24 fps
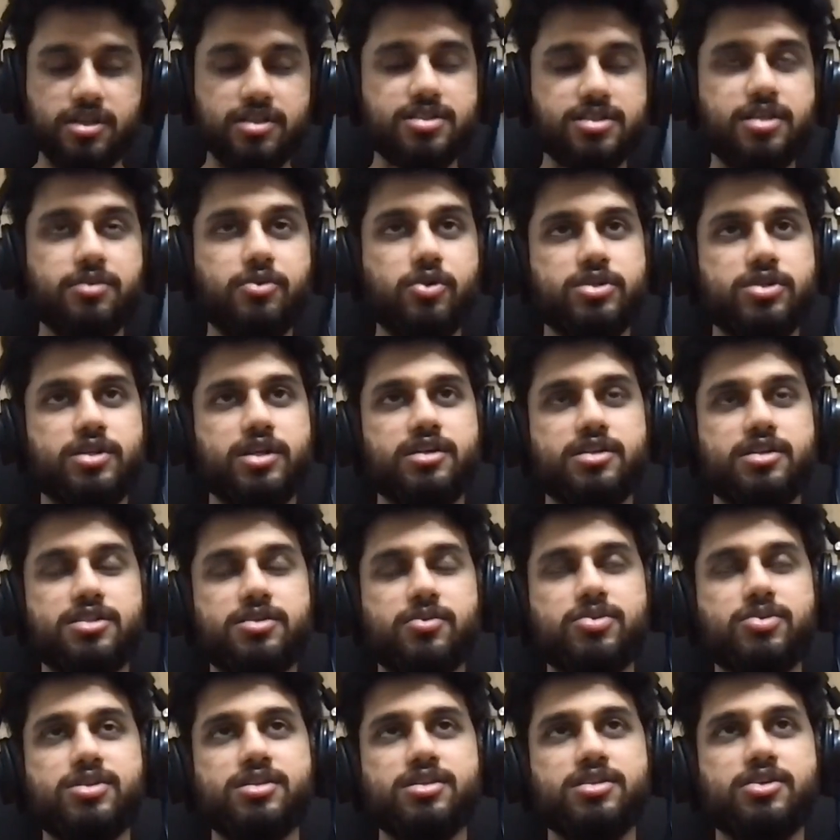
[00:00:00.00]
Distribution is
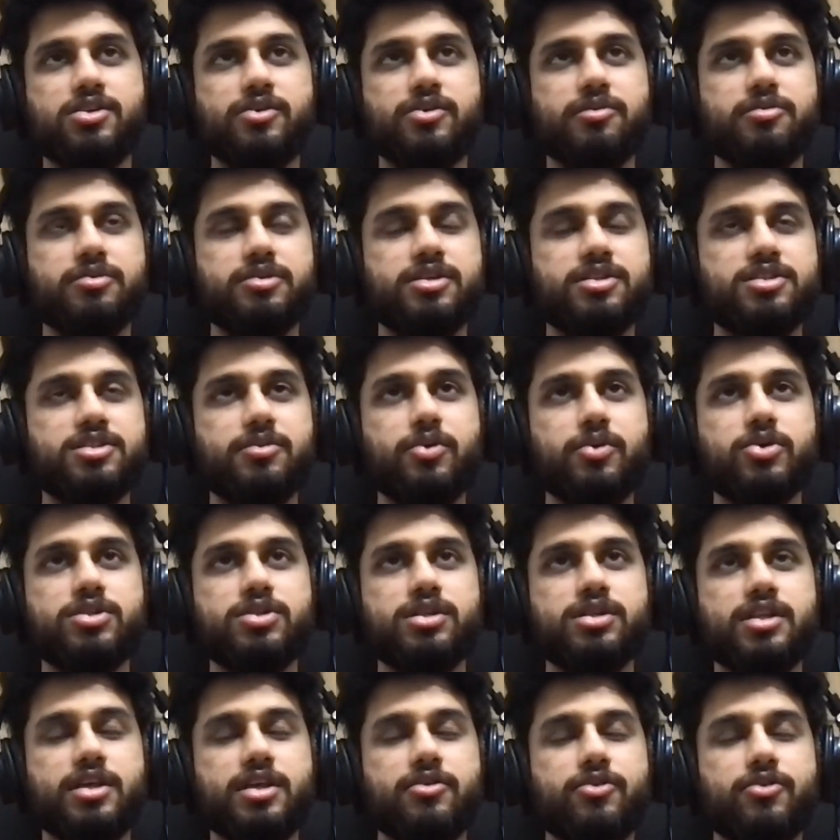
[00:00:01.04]
given.
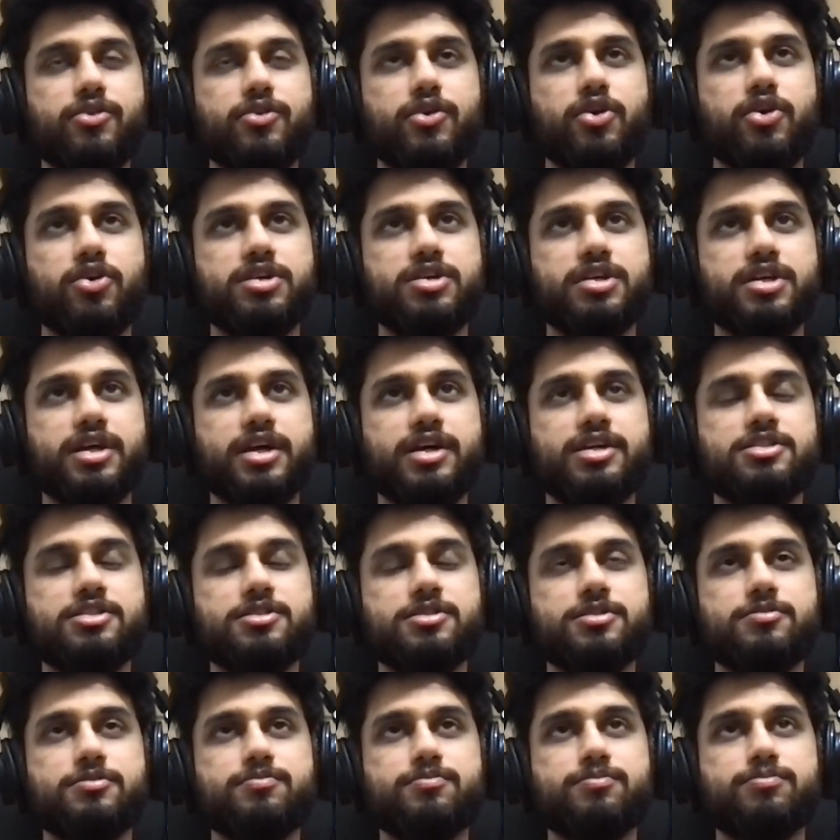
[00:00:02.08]
Distribution, and then we got
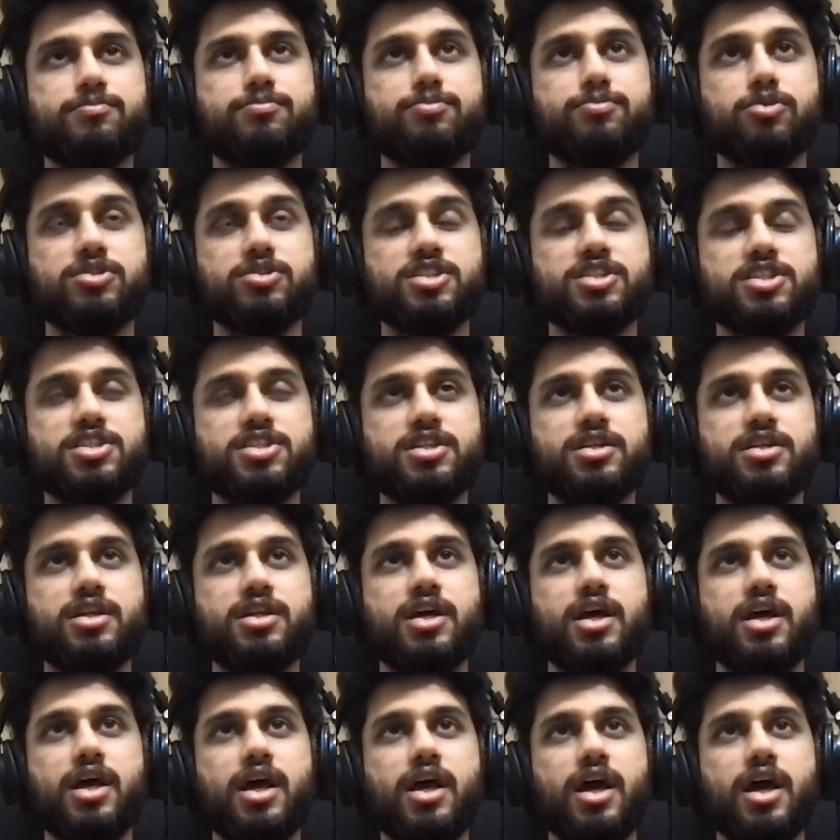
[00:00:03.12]
transposition,